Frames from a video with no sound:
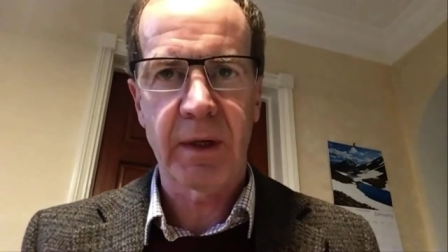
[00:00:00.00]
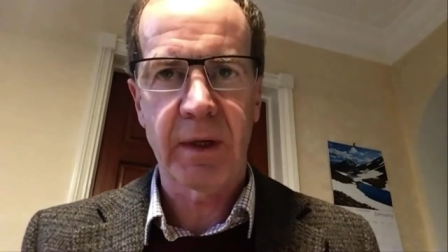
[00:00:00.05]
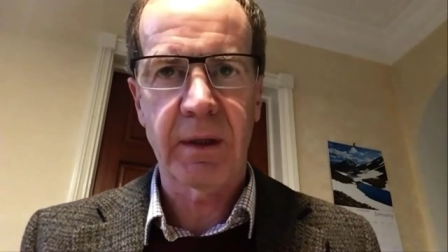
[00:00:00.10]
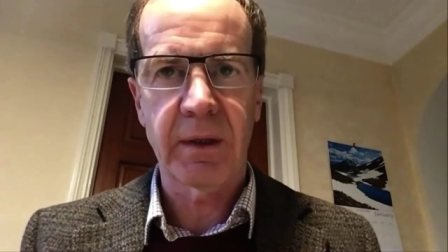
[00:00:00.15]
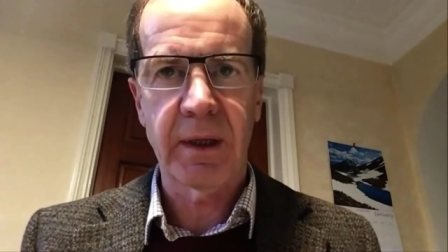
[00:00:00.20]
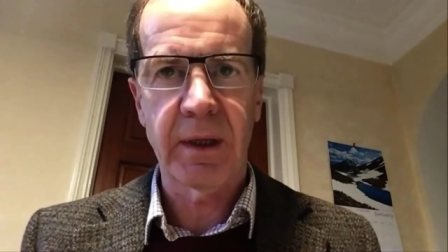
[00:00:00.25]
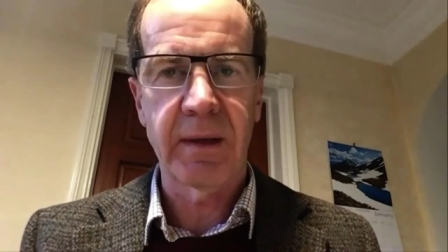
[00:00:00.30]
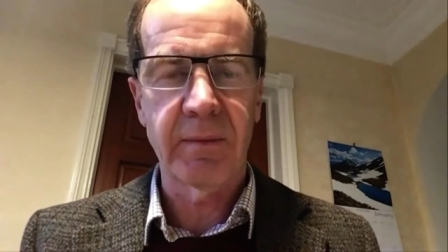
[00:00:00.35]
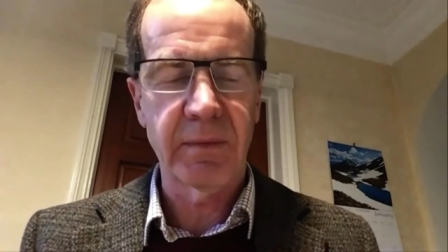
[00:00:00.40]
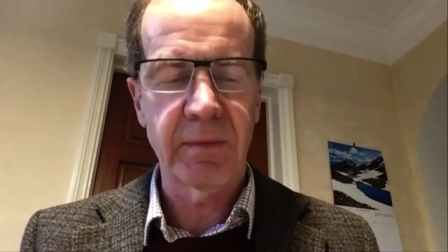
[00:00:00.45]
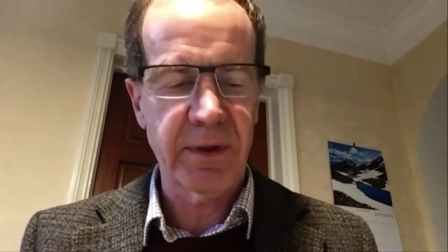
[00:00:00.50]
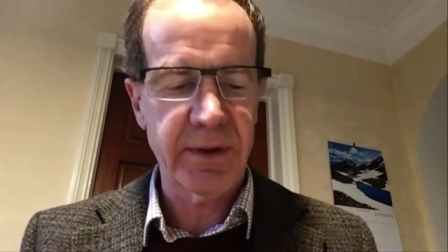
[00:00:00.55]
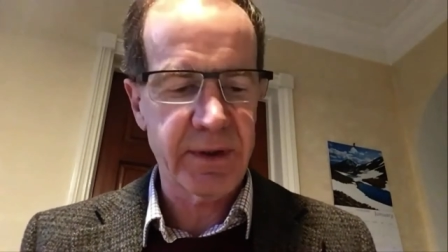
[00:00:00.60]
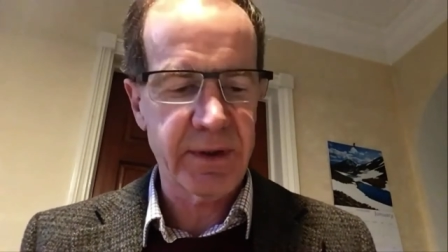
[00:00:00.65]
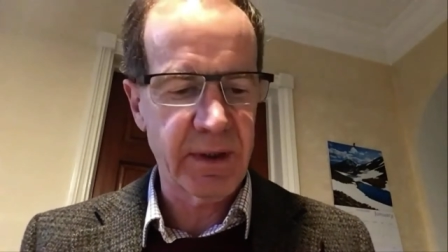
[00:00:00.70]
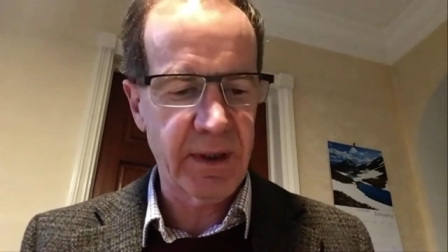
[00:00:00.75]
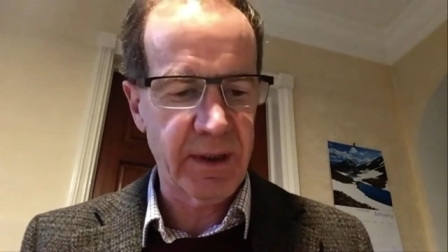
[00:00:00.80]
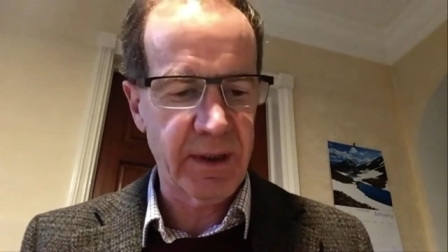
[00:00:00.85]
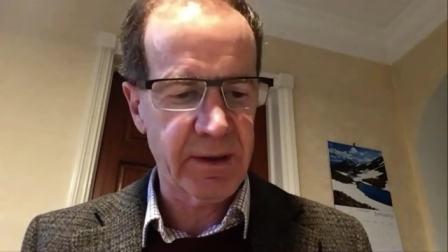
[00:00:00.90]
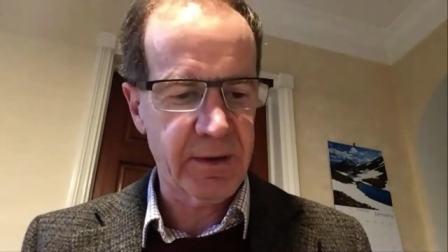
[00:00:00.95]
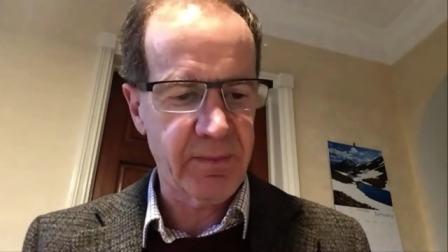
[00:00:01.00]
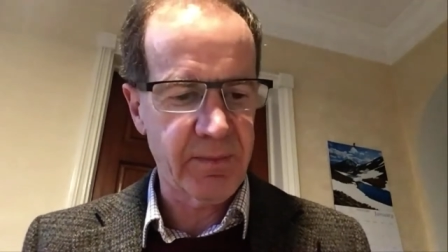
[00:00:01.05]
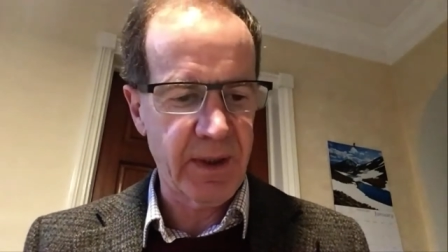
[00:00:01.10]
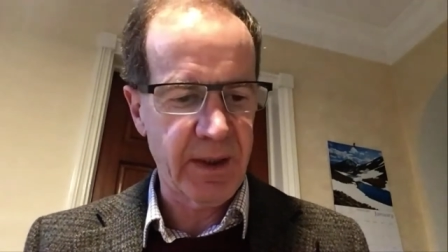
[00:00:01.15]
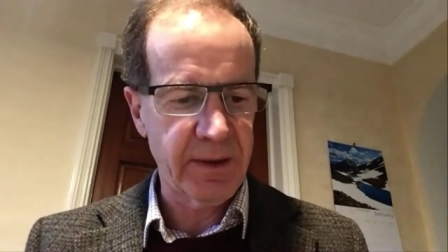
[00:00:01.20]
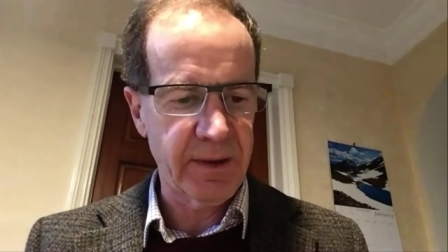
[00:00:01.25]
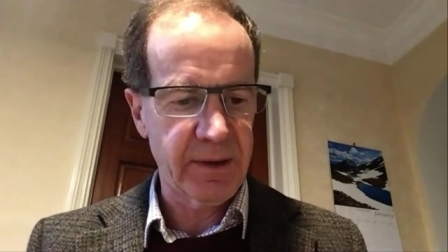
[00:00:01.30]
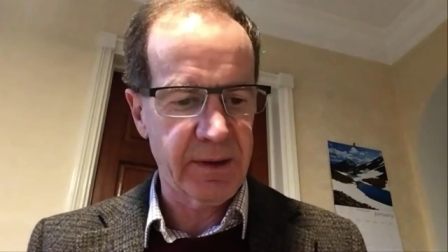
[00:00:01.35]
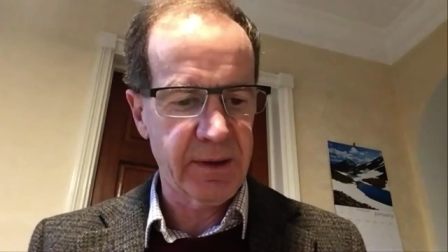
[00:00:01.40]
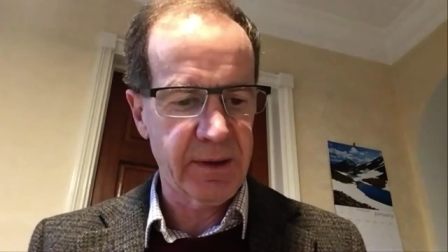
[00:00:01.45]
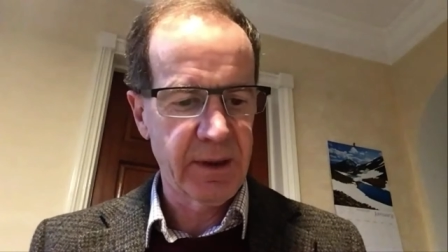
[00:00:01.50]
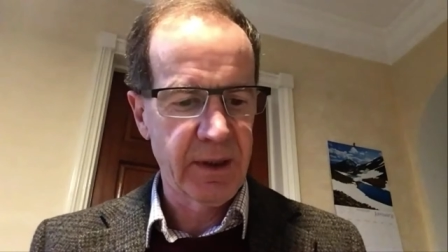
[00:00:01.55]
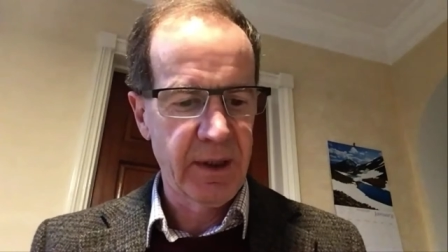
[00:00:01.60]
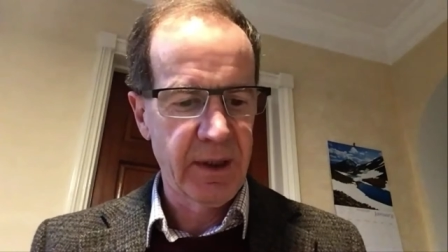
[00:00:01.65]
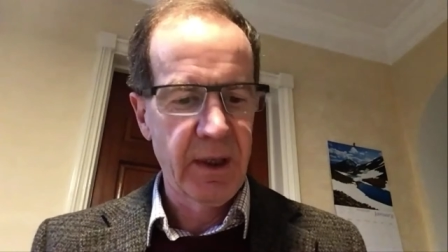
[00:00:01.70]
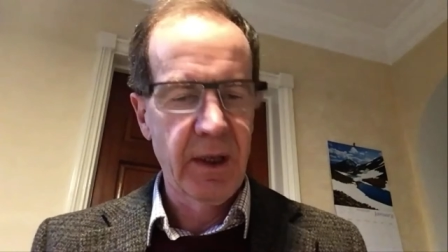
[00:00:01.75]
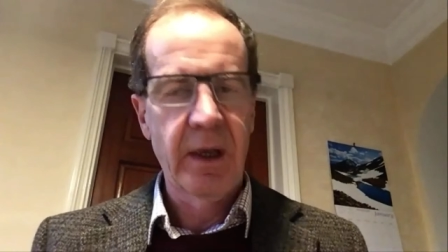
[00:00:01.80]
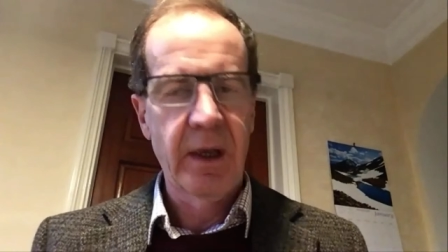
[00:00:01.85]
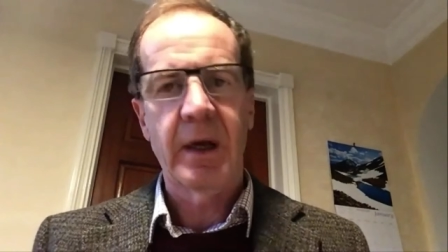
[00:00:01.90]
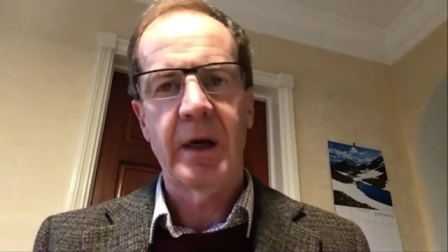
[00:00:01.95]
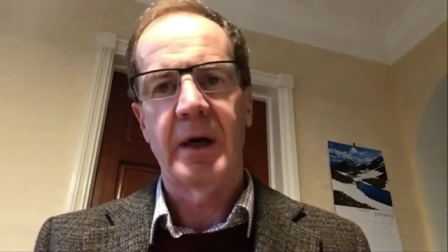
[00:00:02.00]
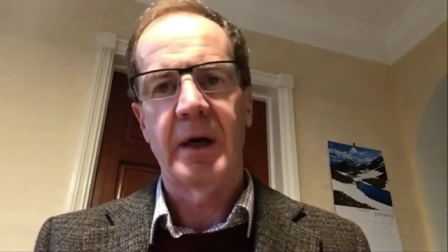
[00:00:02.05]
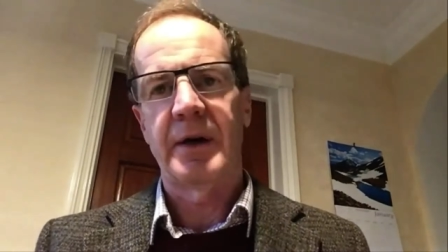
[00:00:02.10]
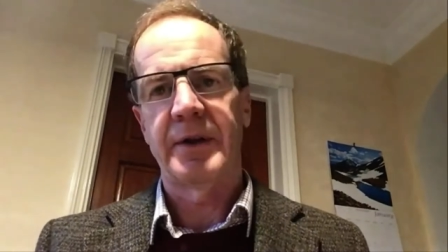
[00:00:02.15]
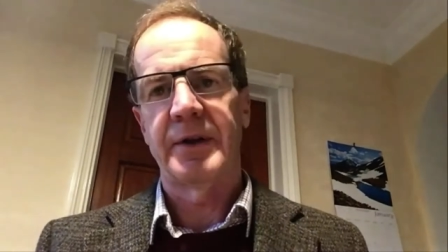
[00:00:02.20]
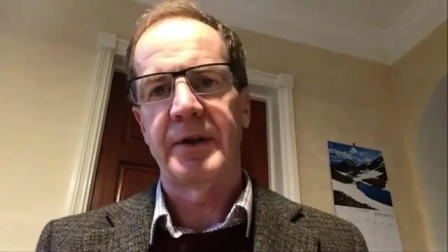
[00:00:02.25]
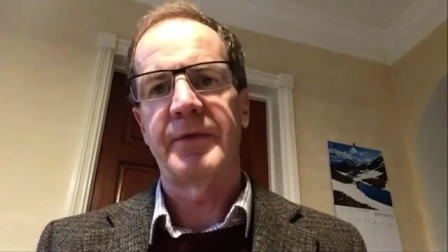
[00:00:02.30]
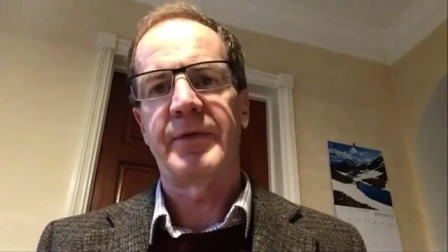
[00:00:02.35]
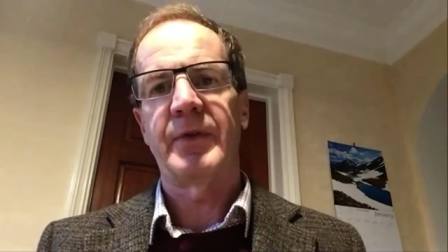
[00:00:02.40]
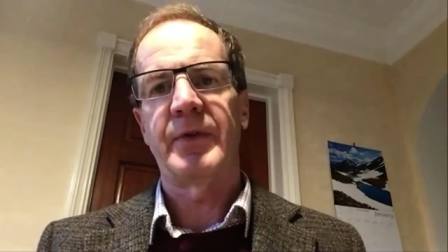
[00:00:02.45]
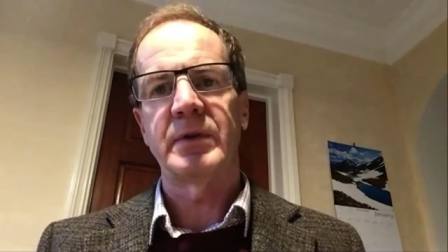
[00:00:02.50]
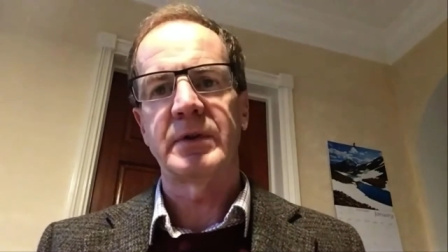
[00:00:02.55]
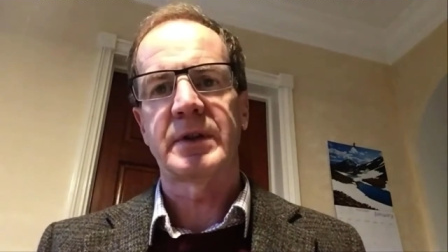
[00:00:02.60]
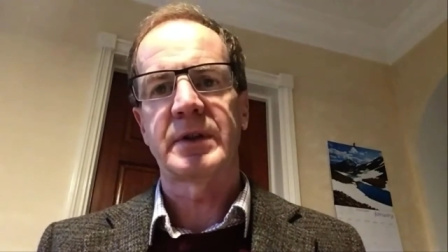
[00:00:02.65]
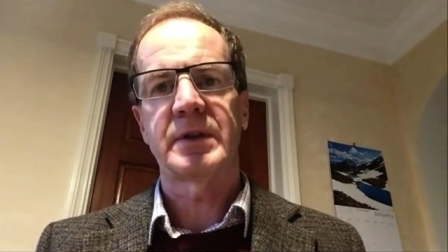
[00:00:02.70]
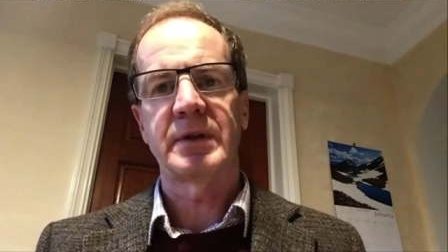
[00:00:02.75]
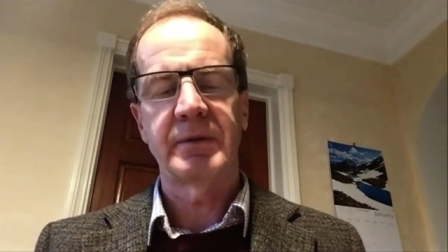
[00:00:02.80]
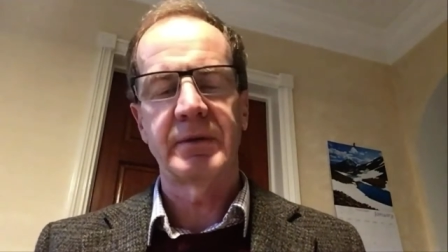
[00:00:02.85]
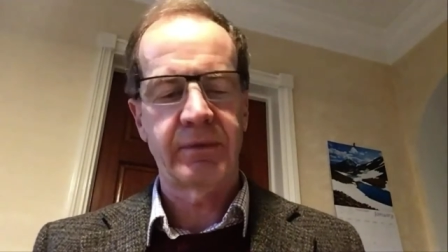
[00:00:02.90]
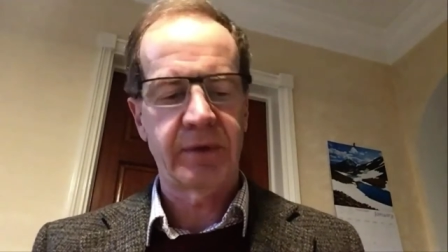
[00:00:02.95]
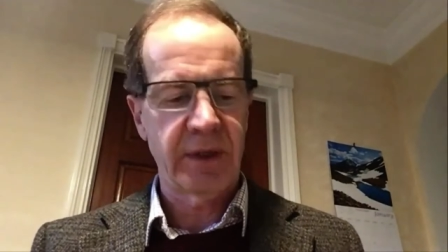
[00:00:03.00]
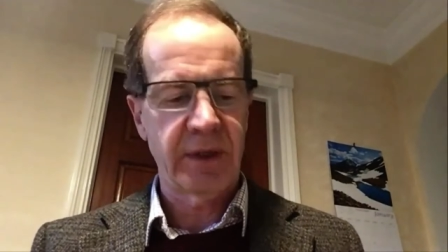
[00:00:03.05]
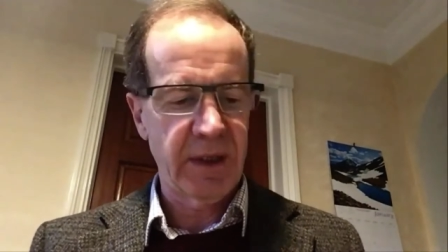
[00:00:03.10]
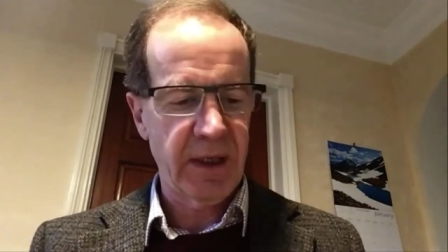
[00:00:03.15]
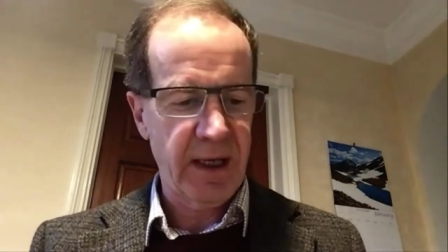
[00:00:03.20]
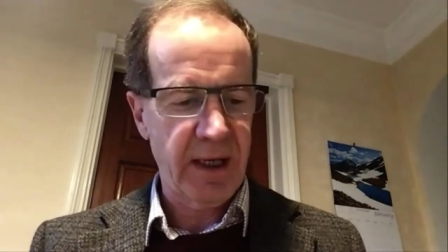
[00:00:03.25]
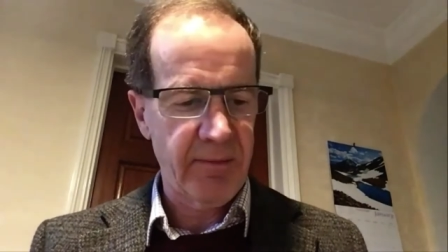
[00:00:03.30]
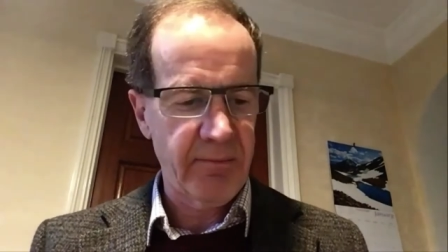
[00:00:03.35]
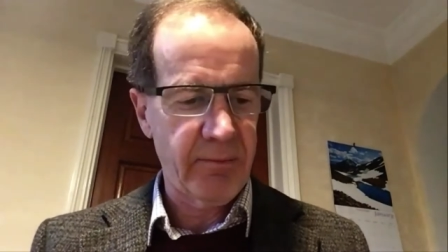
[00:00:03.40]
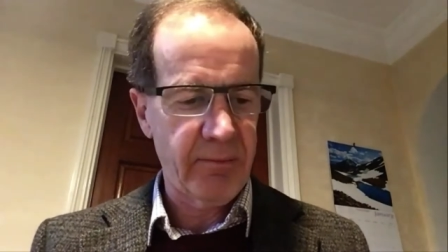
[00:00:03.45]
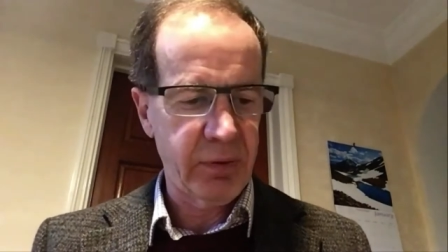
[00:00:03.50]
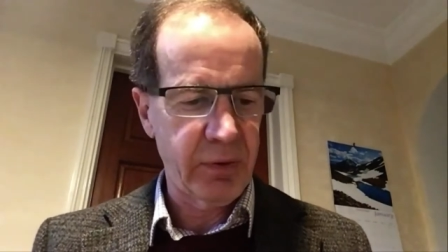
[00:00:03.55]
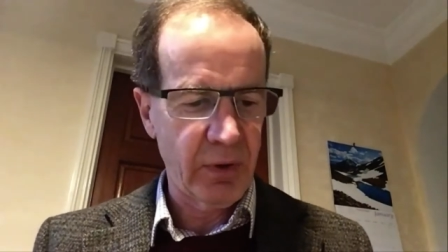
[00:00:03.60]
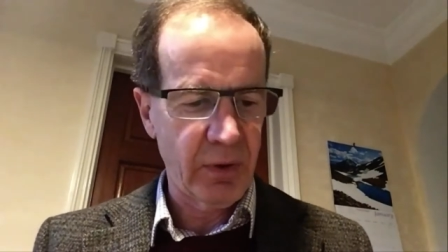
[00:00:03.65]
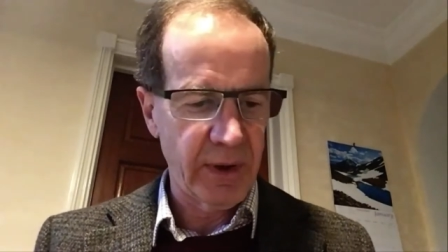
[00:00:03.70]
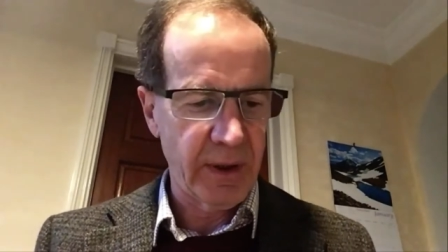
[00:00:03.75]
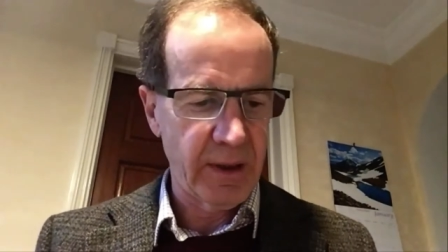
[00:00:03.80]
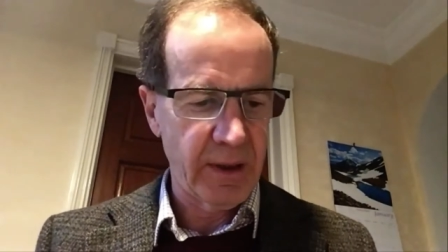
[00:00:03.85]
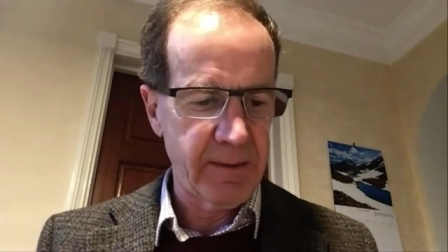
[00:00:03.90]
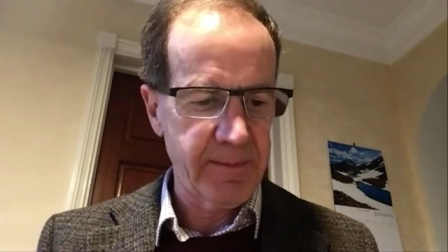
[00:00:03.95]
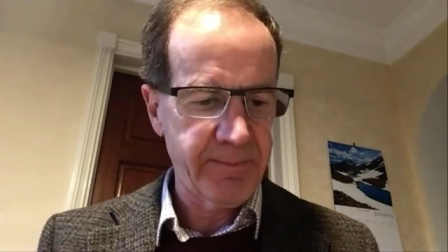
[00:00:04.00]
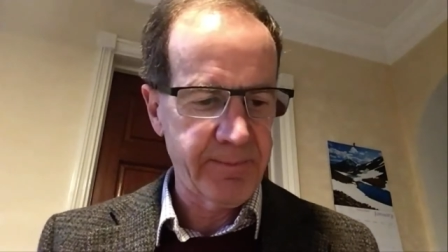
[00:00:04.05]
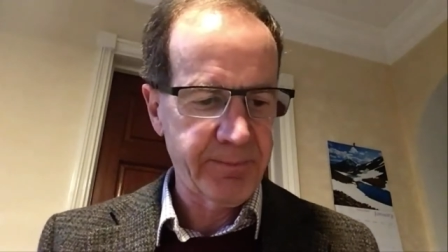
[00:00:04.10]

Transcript: claim loss and expense, are the faults of the employer.